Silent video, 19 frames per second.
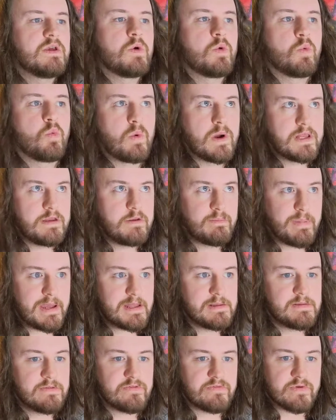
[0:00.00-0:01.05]
when you
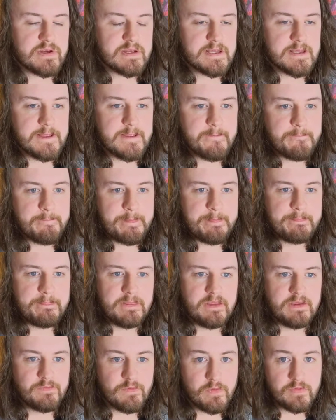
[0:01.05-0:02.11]
bend string,
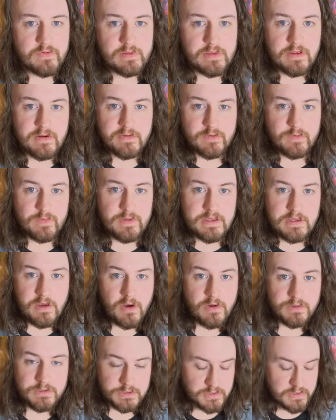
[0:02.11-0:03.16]
you've obviously got to be
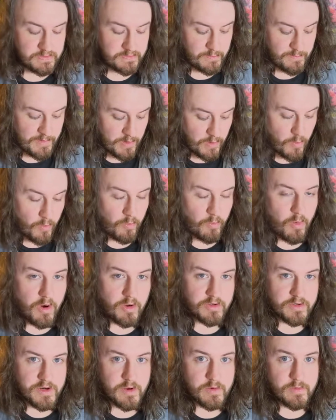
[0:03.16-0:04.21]
conscious about
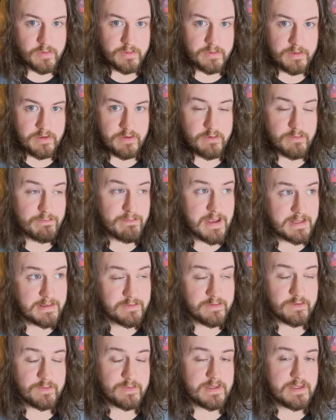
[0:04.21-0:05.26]
what note that you're
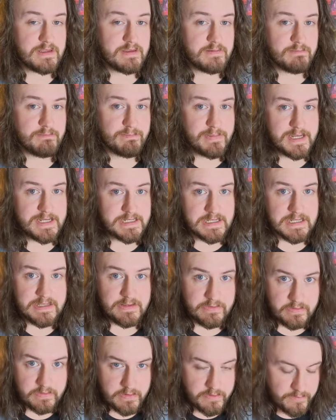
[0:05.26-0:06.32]
meant to be bending
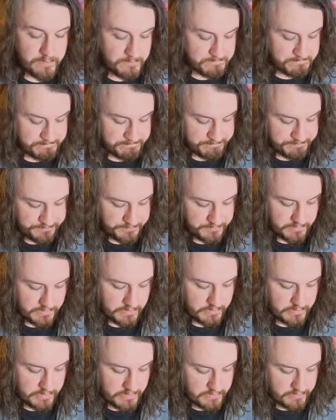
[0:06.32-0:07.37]
to.
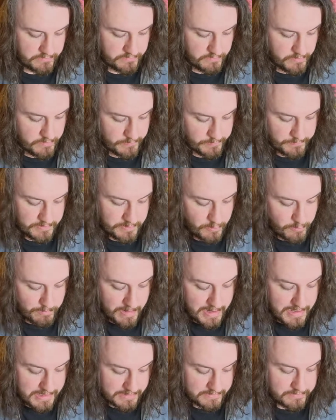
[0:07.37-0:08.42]
Okay, so if we go
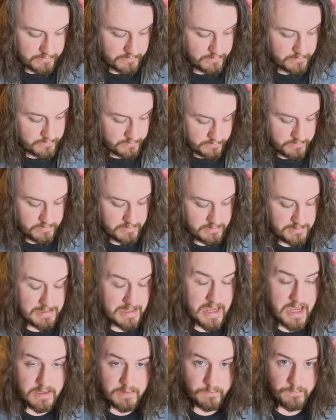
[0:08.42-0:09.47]
back to the
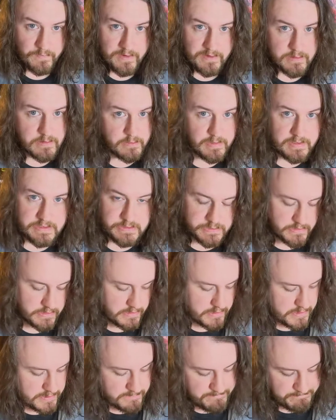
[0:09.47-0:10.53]
8th fret on the B string
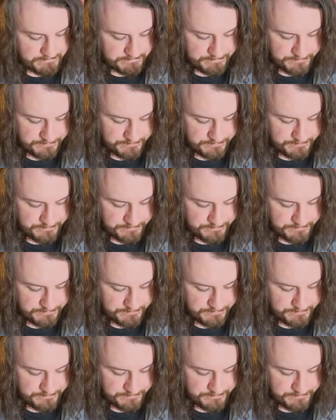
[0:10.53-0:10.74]
again,